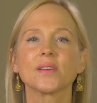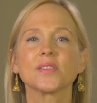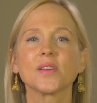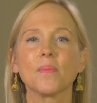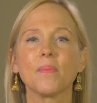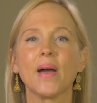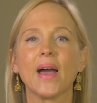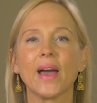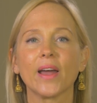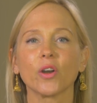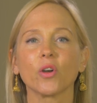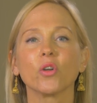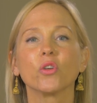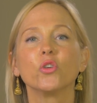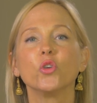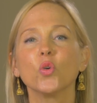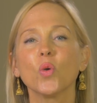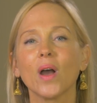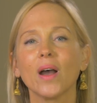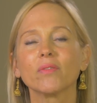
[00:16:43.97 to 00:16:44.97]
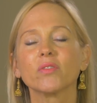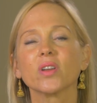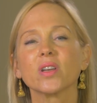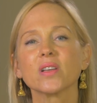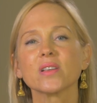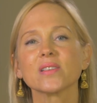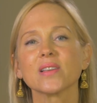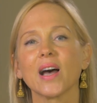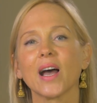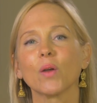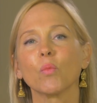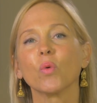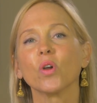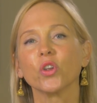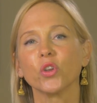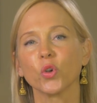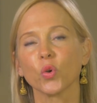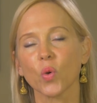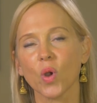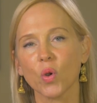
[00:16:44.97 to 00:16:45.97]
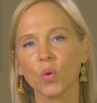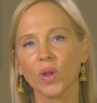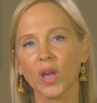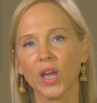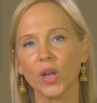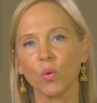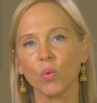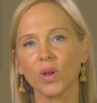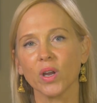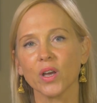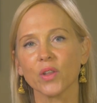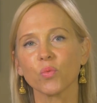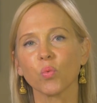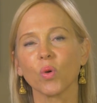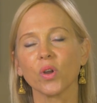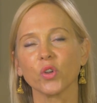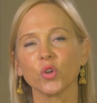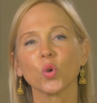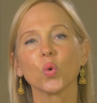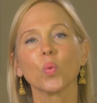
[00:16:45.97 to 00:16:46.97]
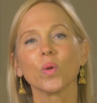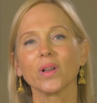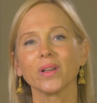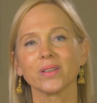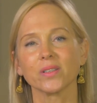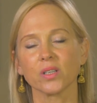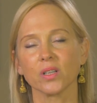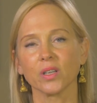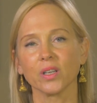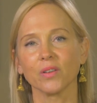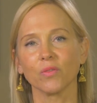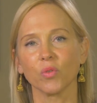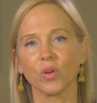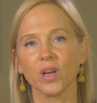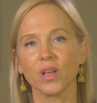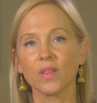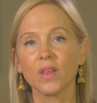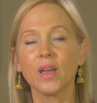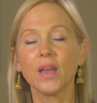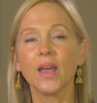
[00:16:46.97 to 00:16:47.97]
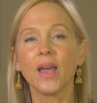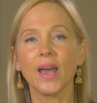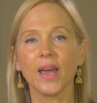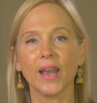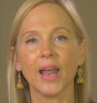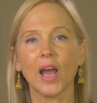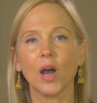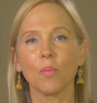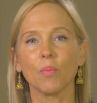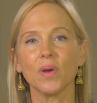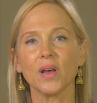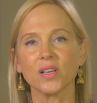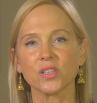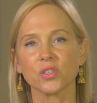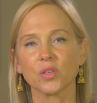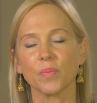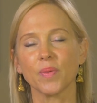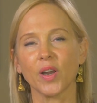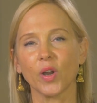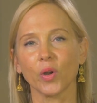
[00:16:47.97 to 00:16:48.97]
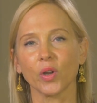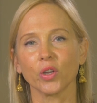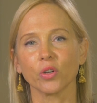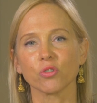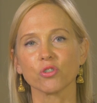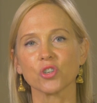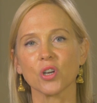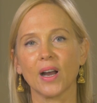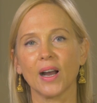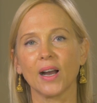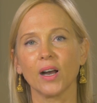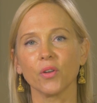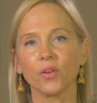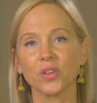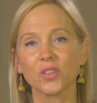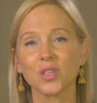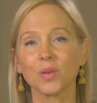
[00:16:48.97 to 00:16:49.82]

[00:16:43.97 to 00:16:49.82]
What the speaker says: doesn't matter. You have to decide what you're okay with, what you're willing to live with, and how best to parent your child.